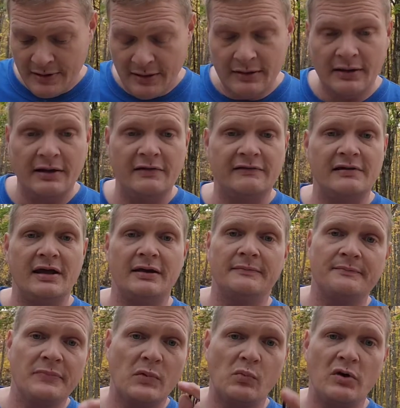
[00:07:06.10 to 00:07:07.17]
like I said,
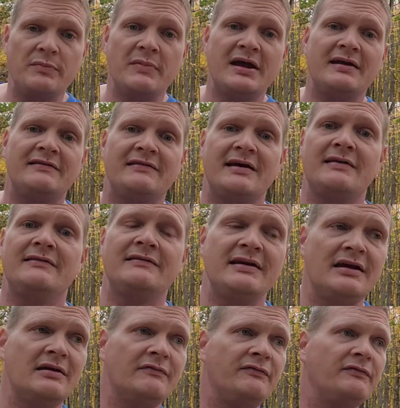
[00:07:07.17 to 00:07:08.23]
would make sense
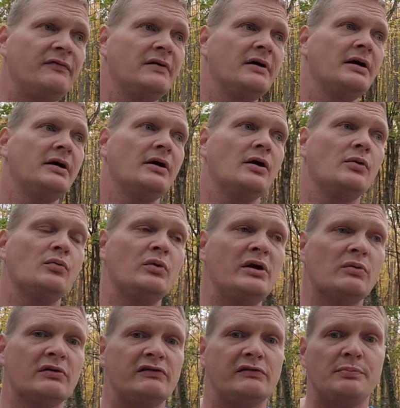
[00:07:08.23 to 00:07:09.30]
if we
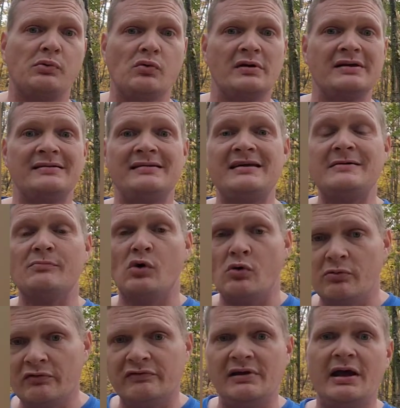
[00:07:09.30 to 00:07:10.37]
were supporting
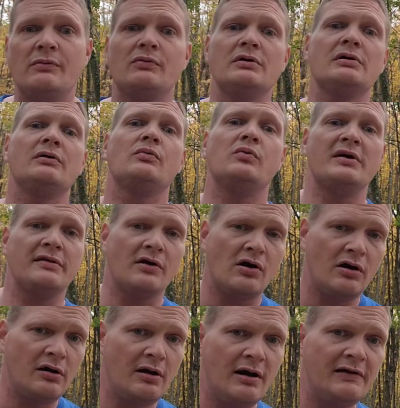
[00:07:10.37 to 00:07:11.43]
T-Mobile's network with
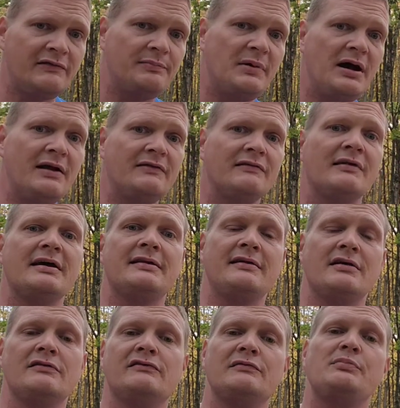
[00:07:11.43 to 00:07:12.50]
our hotspots, like
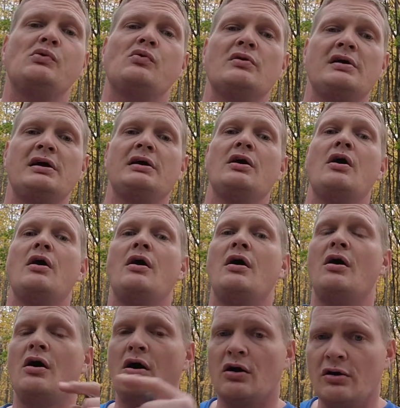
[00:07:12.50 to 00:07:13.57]
they're supporting
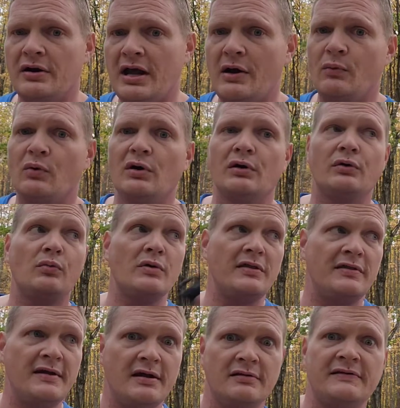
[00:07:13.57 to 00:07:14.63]
our network with
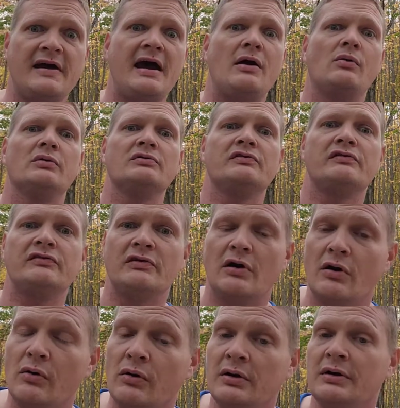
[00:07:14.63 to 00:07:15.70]
their towers. So